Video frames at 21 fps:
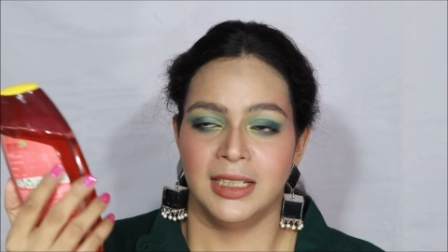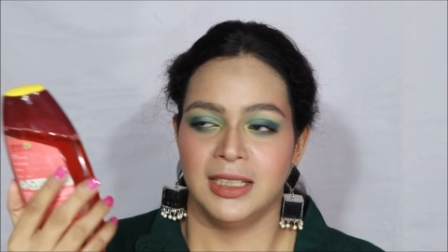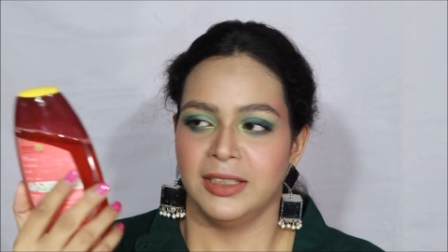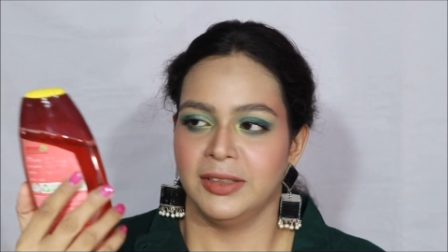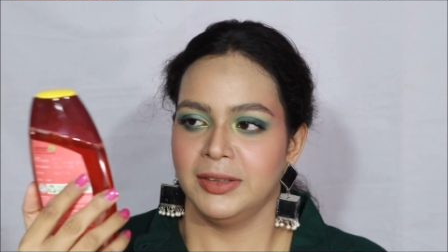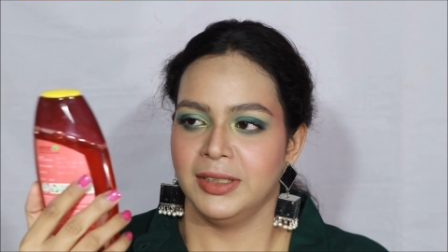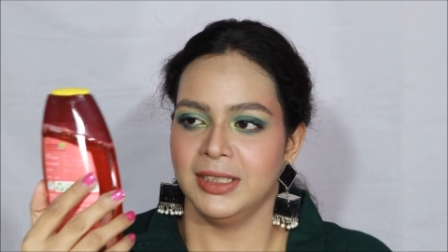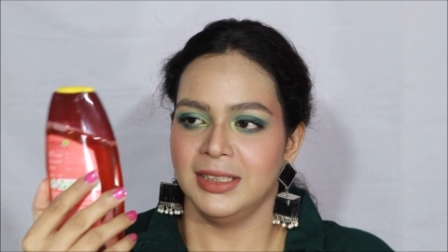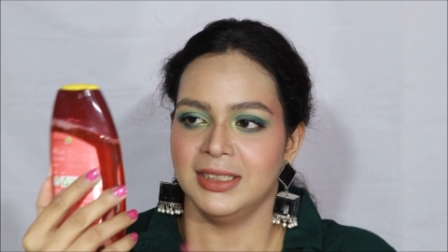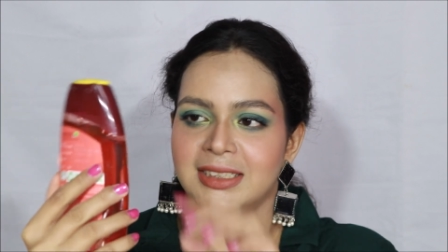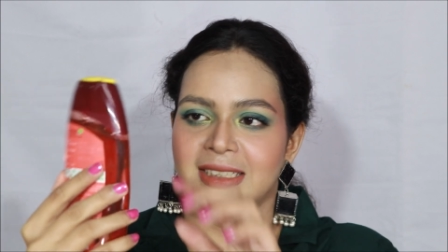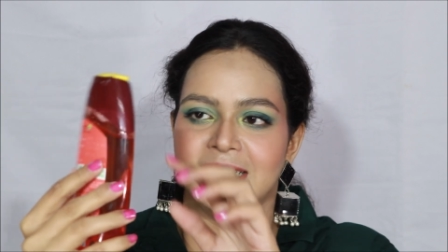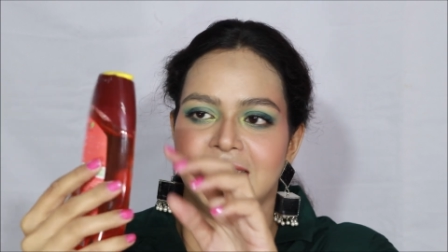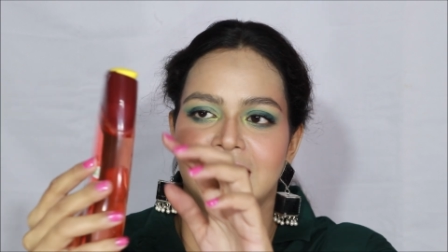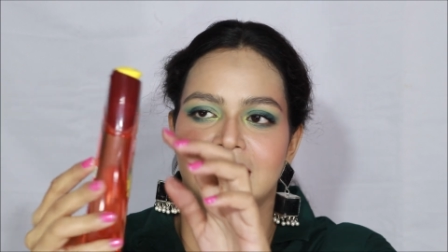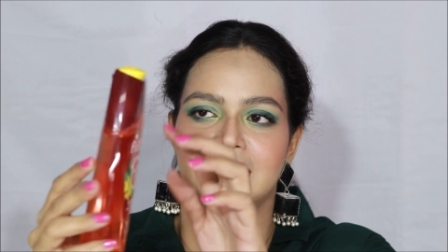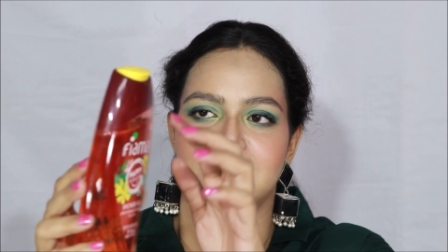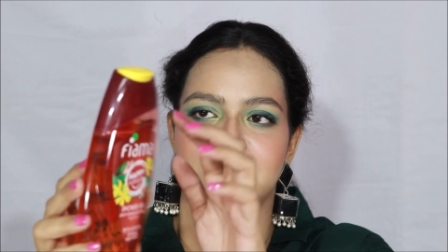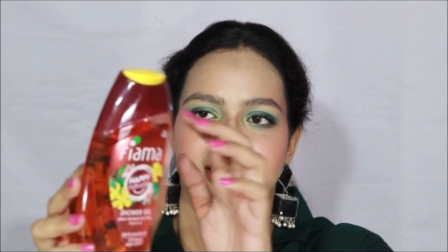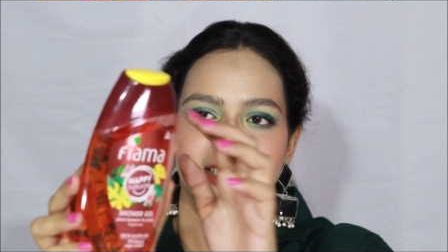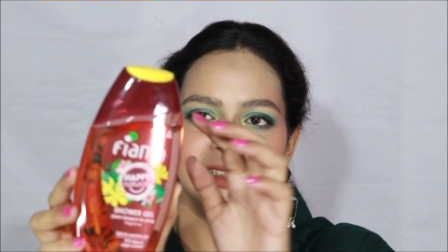you can see
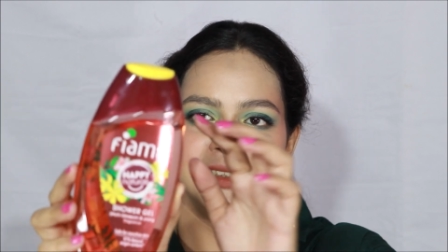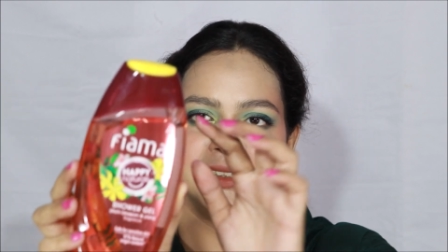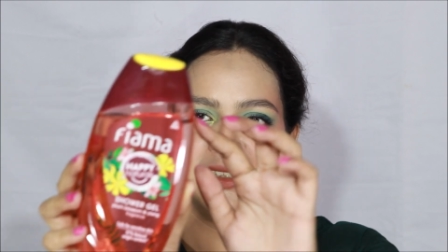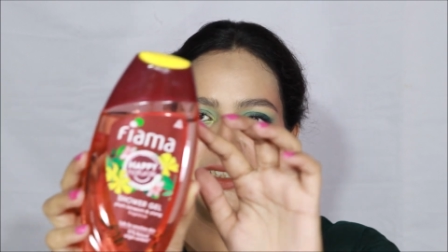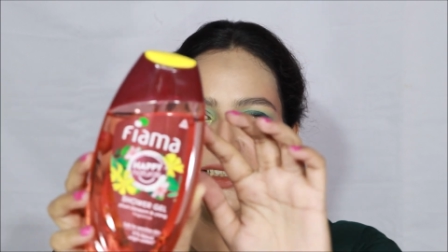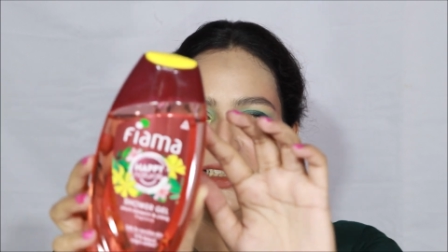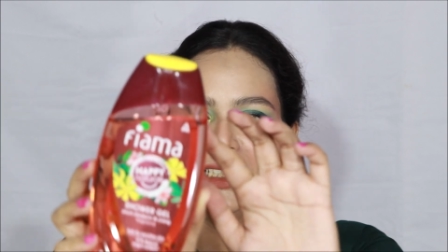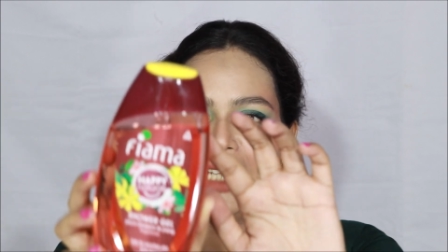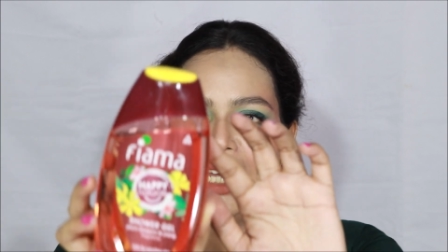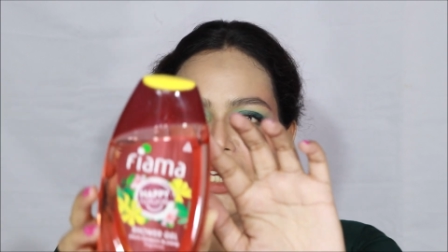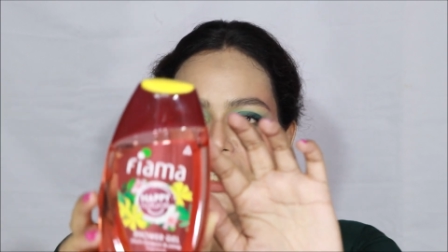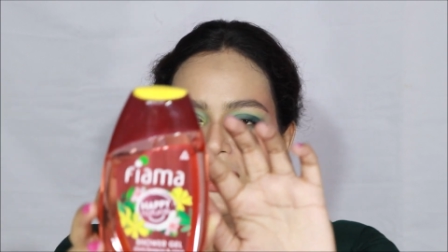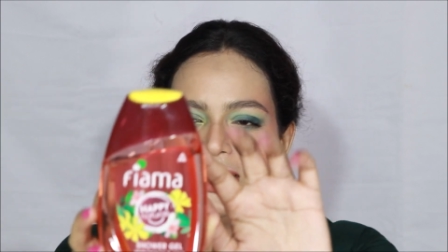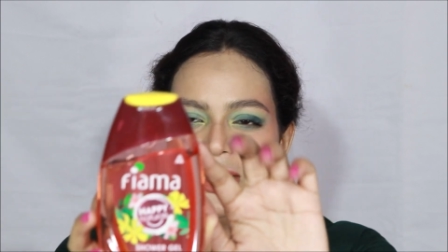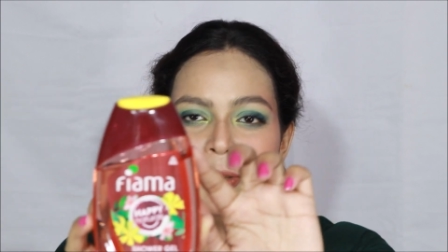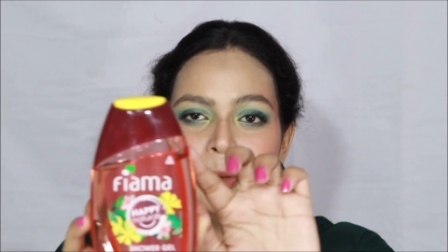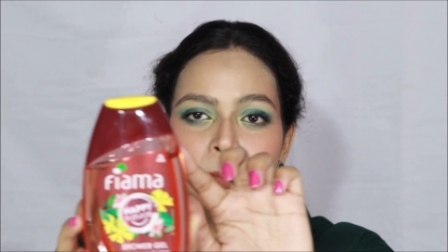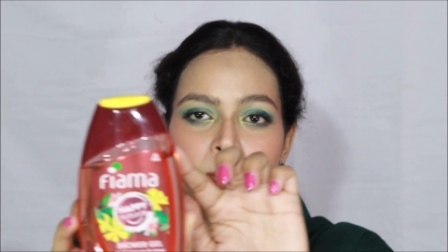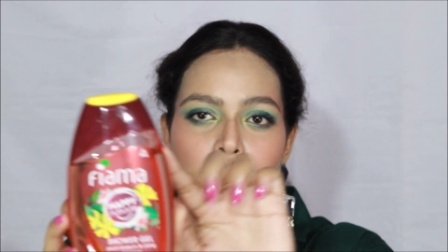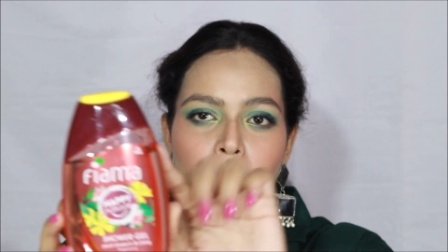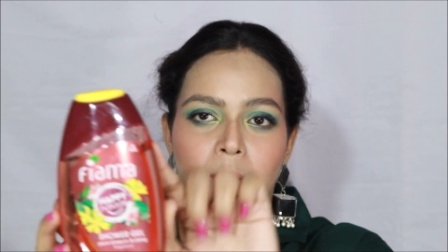this is a
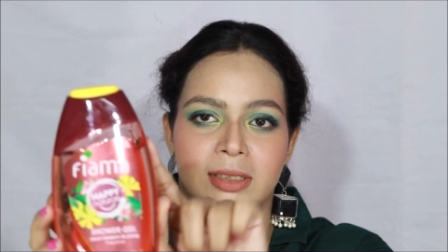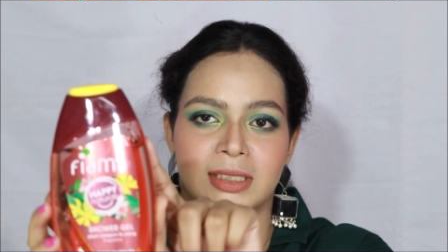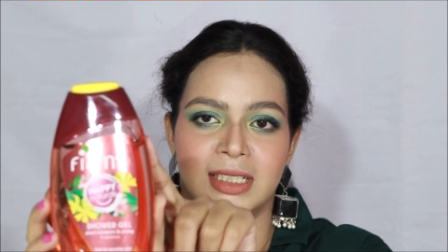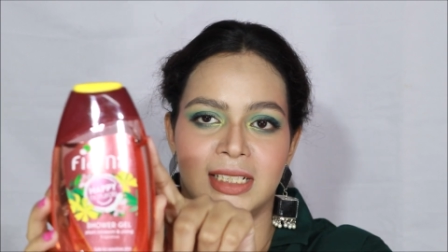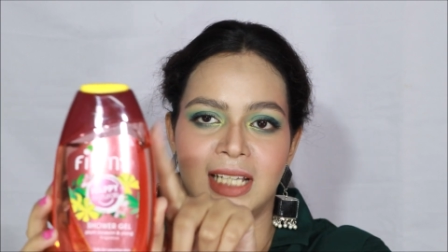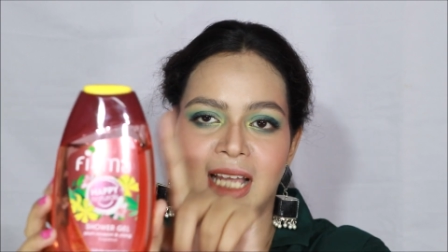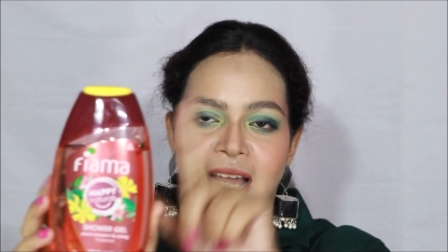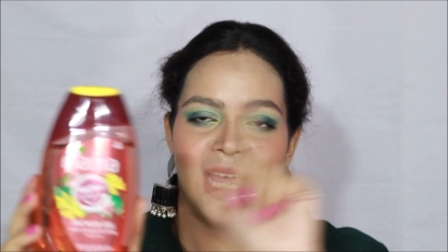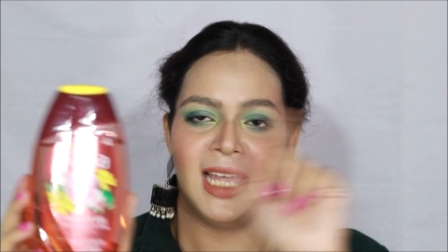new bottle.